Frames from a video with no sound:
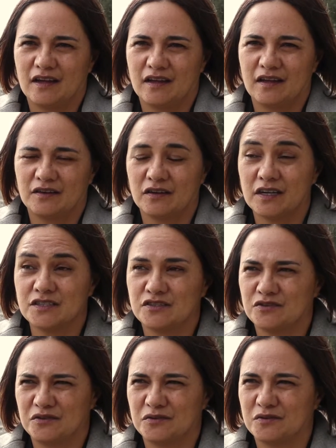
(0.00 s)
Ngāi
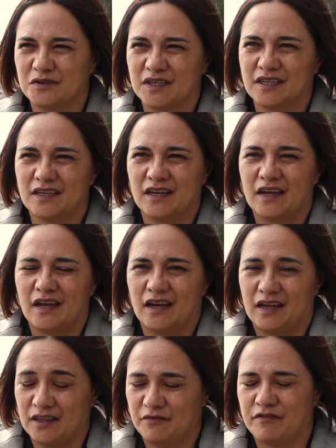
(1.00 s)
tūhoi,
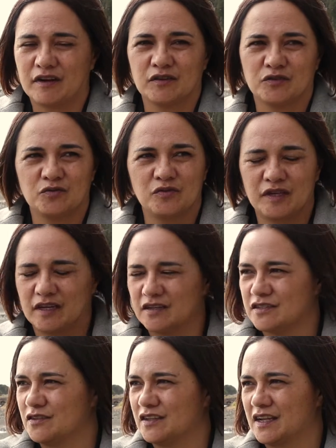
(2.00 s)
and Te
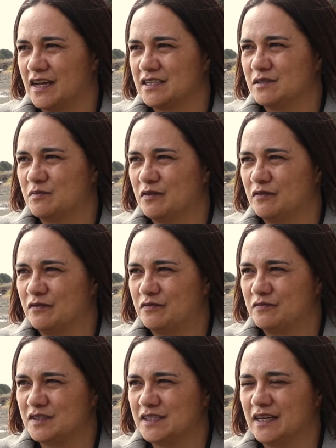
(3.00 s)
Whakatohea is on the cusp of
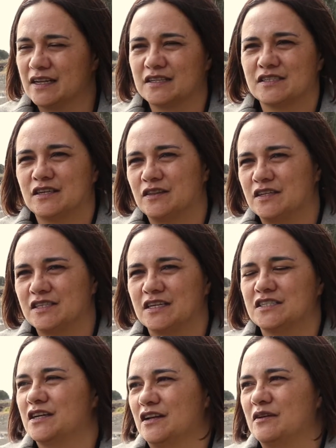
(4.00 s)
settling. So there's
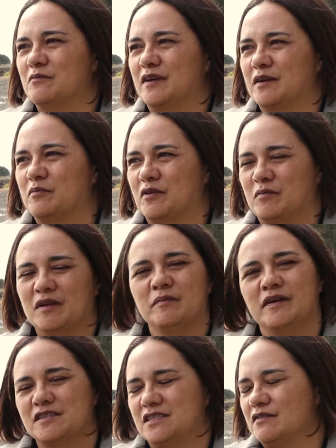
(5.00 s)
actually going to be probably
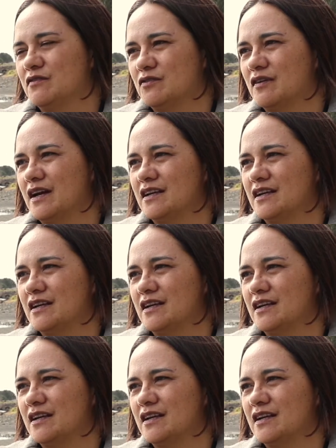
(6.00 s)
about 7 or